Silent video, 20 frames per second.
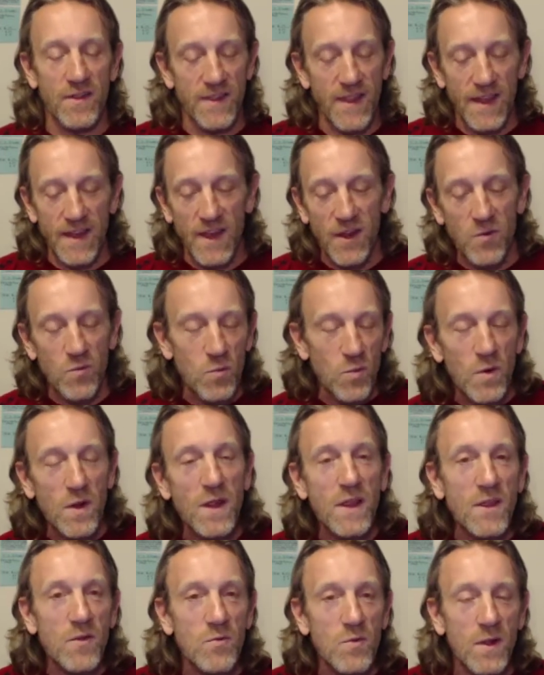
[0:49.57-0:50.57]
I
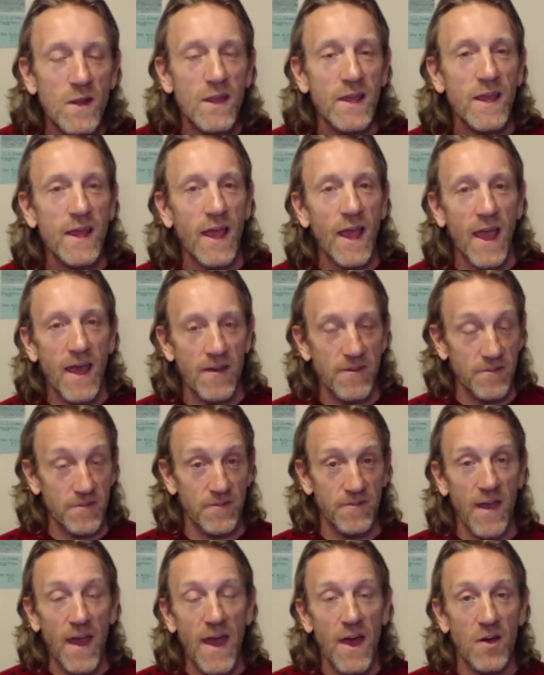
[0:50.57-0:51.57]
really have
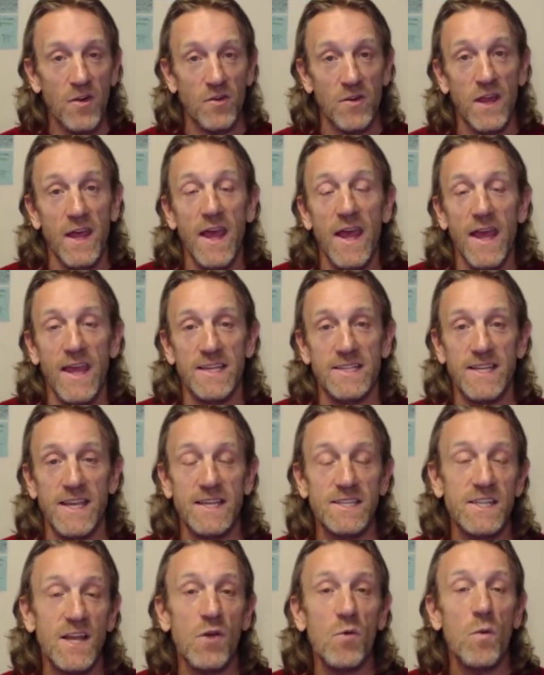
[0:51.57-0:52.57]
found is,
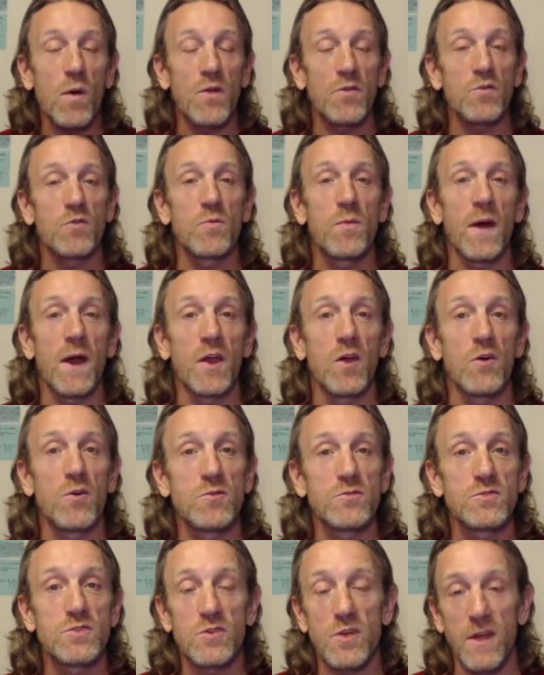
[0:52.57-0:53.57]
as I went through my
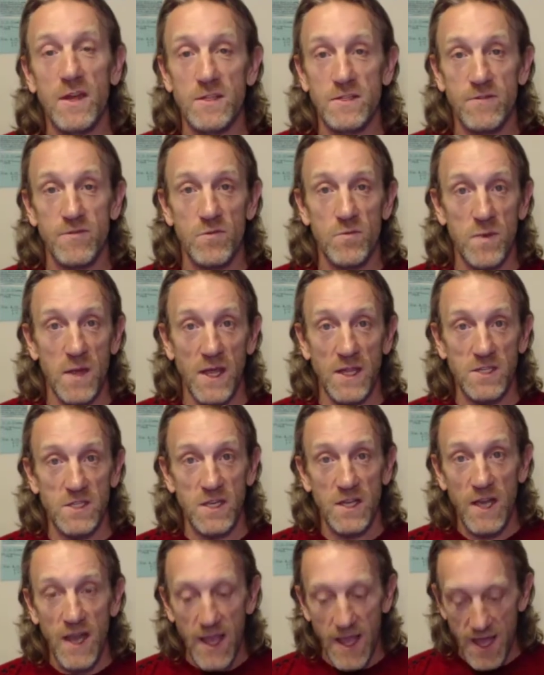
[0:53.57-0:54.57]
own
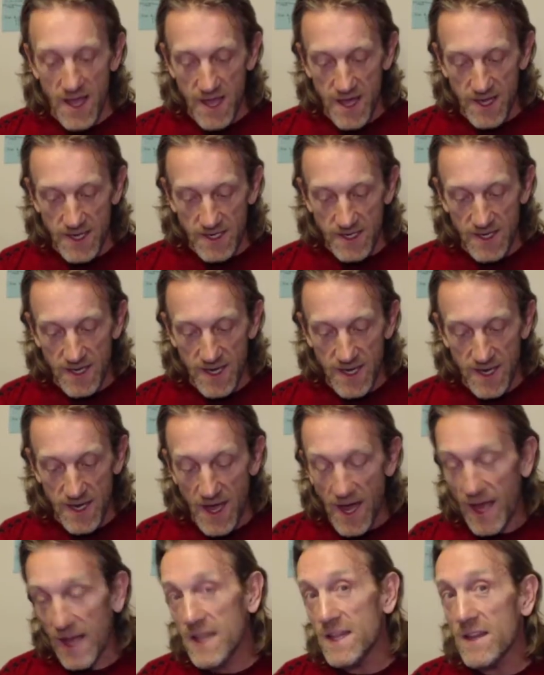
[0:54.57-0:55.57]
transformation, and
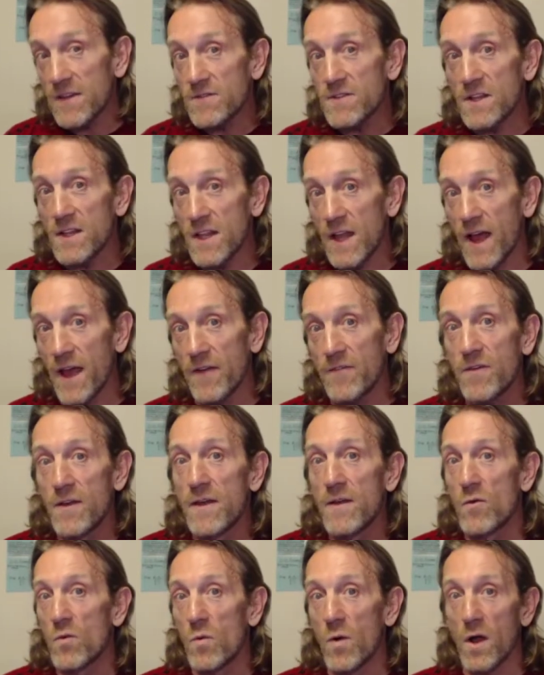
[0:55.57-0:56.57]
I lived a life
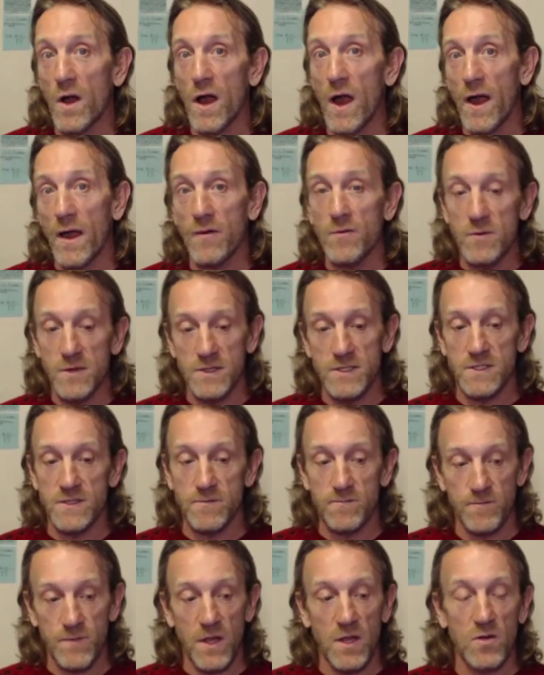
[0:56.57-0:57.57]
where I
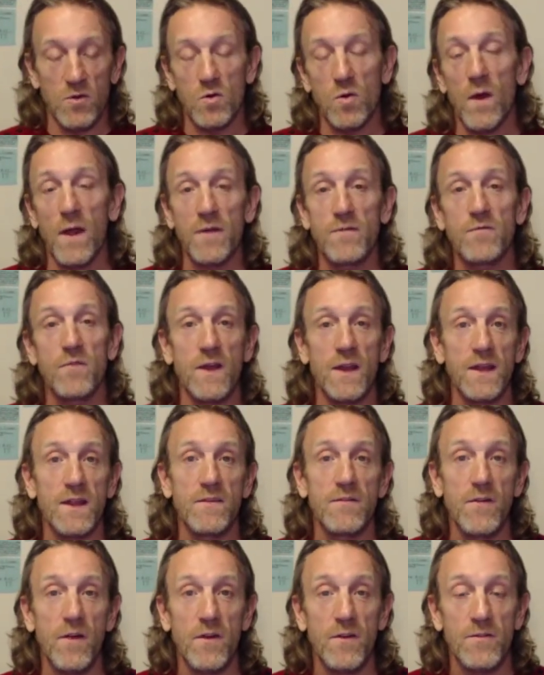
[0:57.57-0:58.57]
was, quite
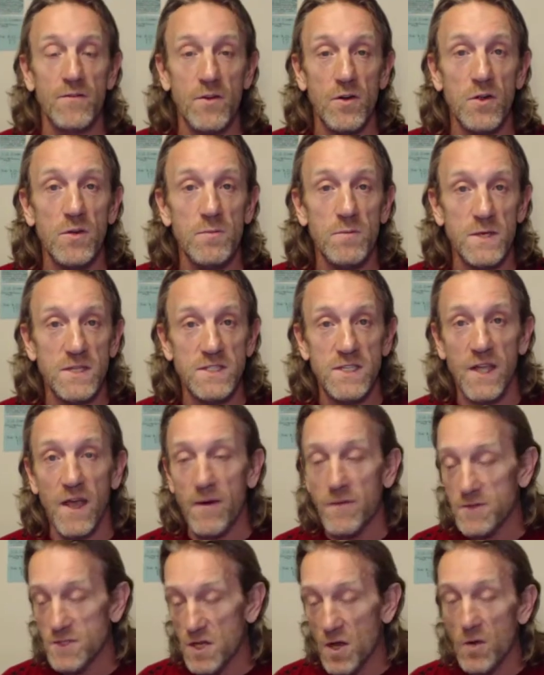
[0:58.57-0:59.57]
frankly, very busy.
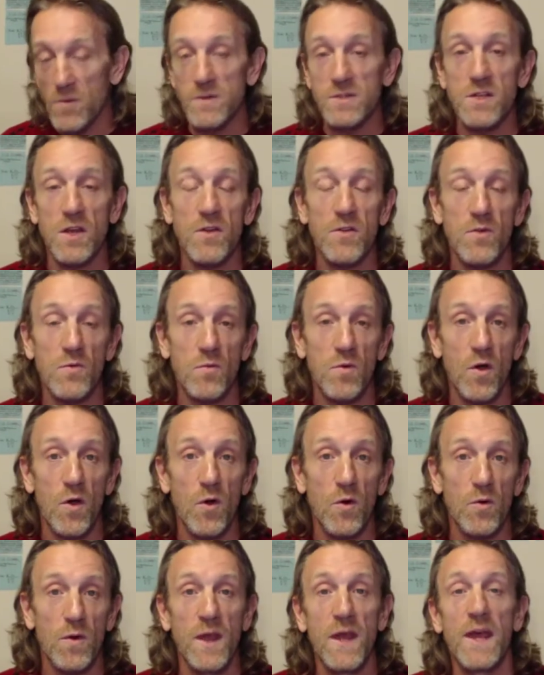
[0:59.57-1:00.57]
I was always on the
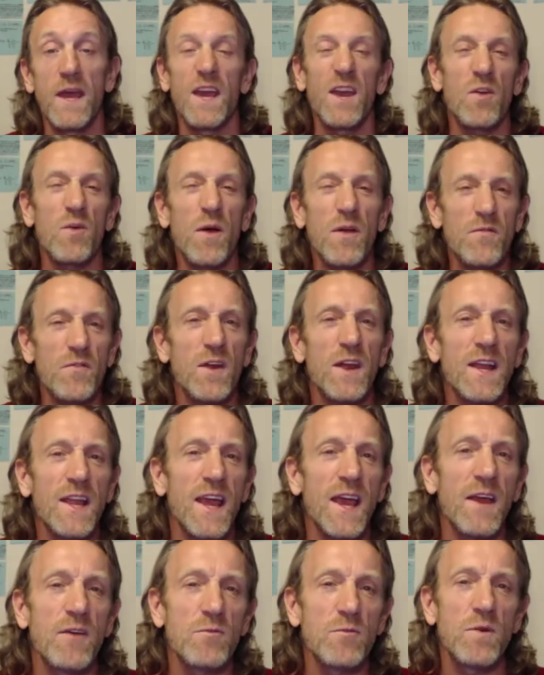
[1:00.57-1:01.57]
road, and quite
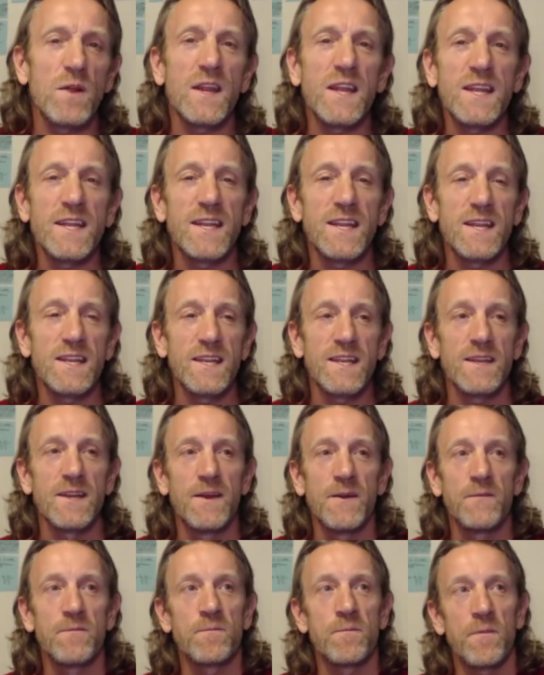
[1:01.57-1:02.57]
frankly, I really didn't
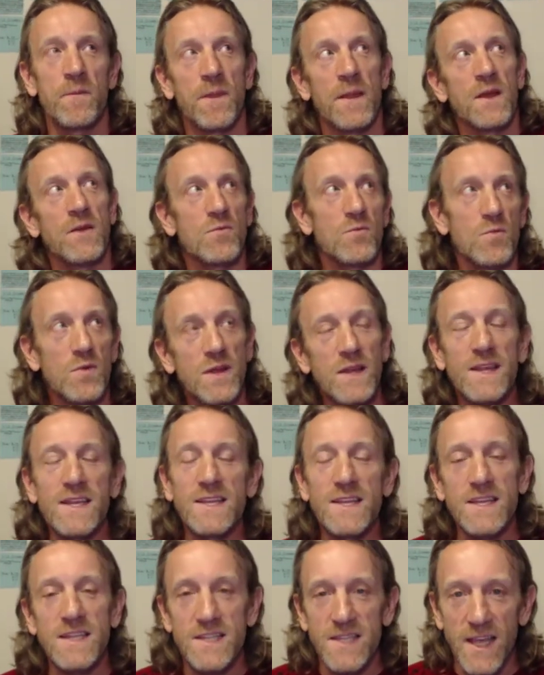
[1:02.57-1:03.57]

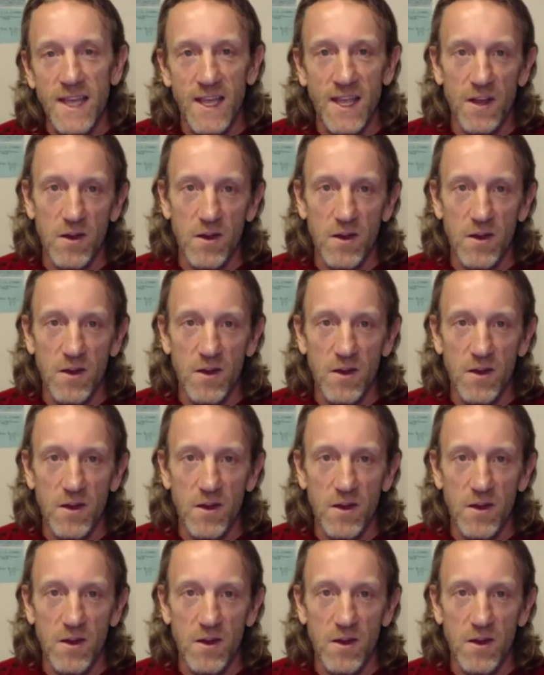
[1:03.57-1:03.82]
take